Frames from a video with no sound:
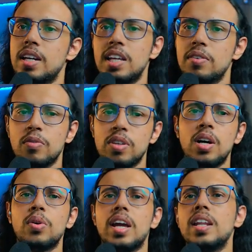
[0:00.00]
and even
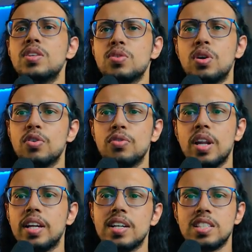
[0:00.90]
without any sort of
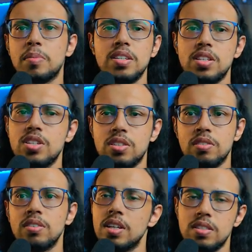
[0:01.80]
like
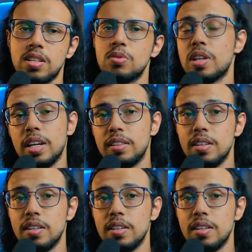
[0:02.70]
customization, it sounds like